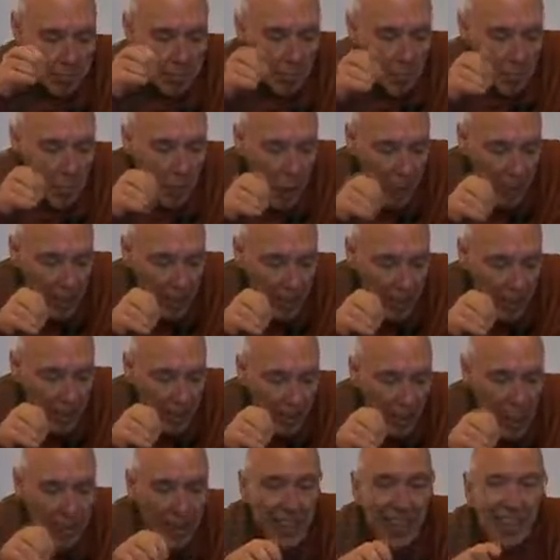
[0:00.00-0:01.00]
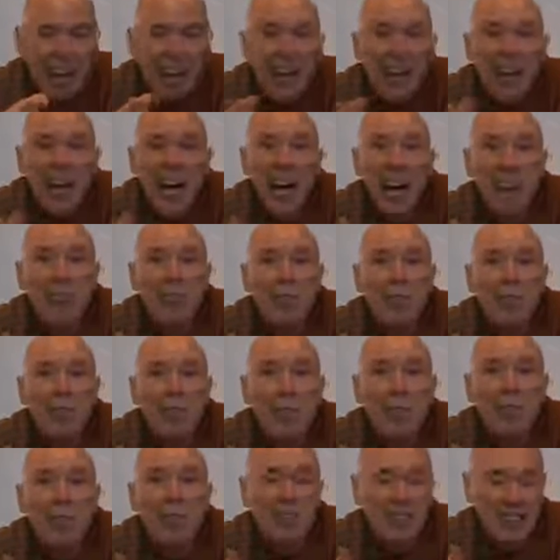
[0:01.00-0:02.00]
privately, not in the
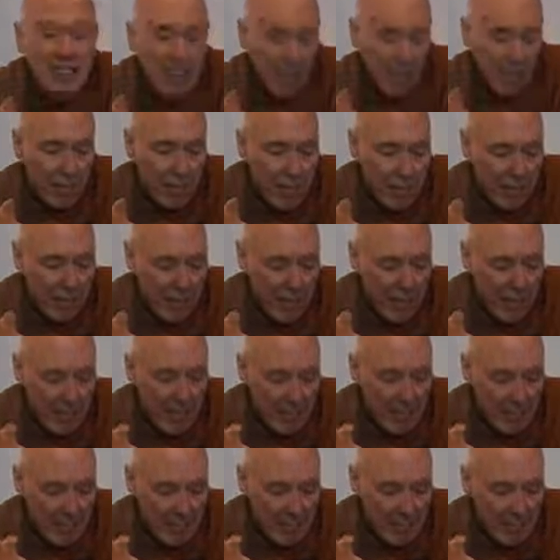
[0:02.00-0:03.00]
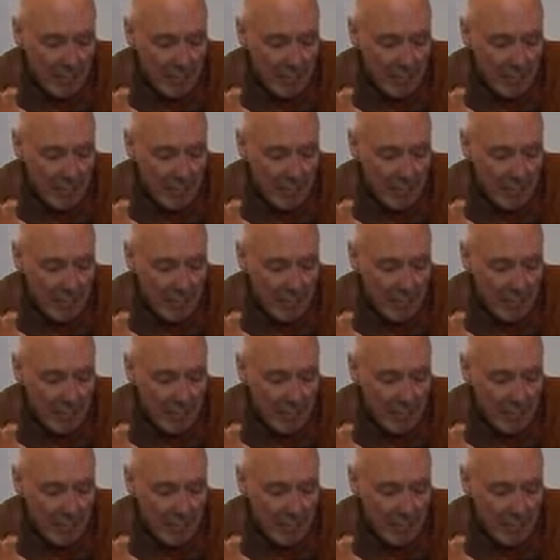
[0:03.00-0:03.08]
midst of the Sangha.